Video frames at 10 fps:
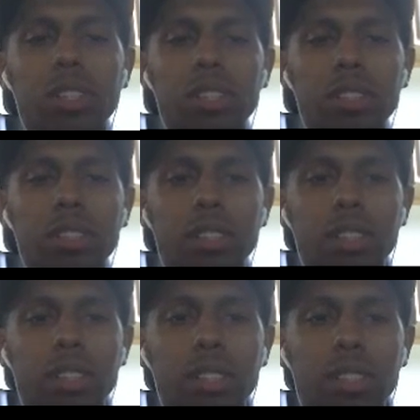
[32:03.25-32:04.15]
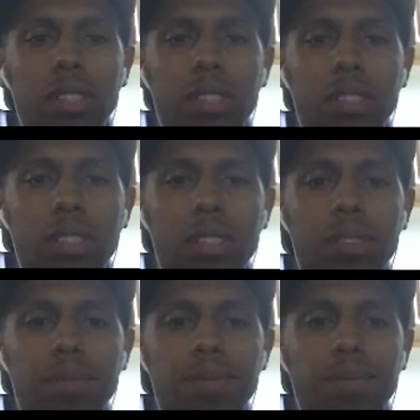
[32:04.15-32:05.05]
So sadly, you haven't done the
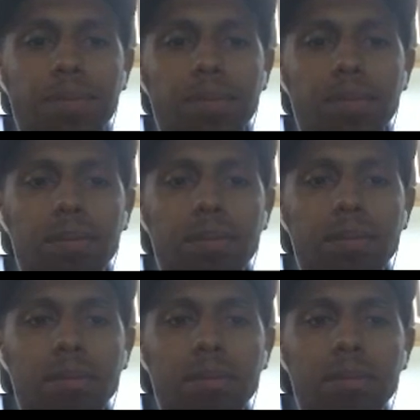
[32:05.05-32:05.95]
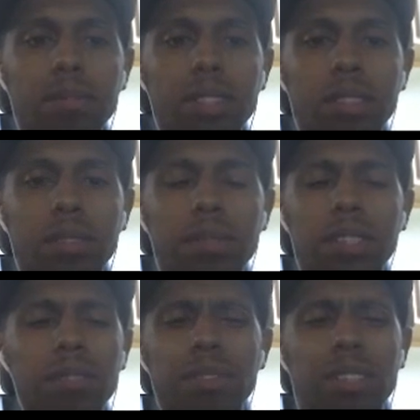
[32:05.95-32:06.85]
Vita games, which is oh, fuck
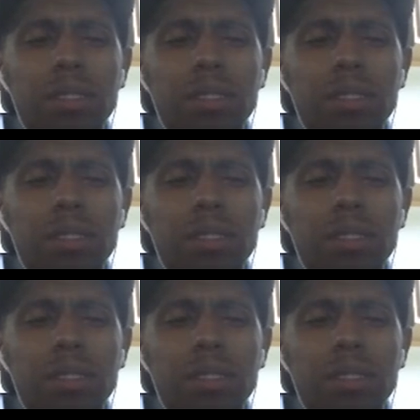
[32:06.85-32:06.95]
the sad. Vita.